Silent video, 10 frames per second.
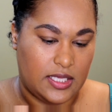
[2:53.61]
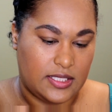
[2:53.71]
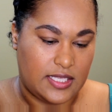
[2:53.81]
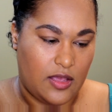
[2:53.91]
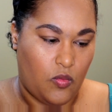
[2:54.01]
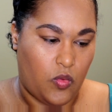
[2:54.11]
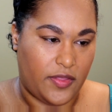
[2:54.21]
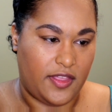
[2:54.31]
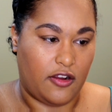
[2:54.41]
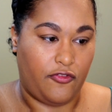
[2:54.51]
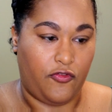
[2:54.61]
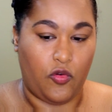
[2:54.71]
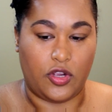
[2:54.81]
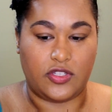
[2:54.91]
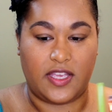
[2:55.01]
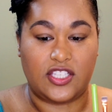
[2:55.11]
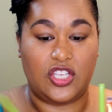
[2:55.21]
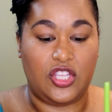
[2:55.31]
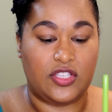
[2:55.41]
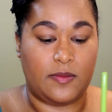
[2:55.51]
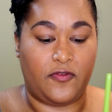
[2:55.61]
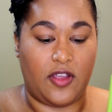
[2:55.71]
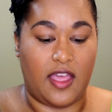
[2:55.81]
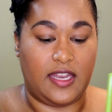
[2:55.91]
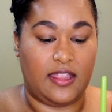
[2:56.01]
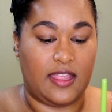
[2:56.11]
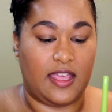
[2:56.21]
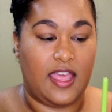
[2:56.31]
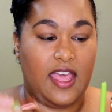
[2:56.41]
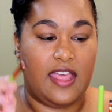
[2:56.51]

say what they're for, so I guess you can use them for anything.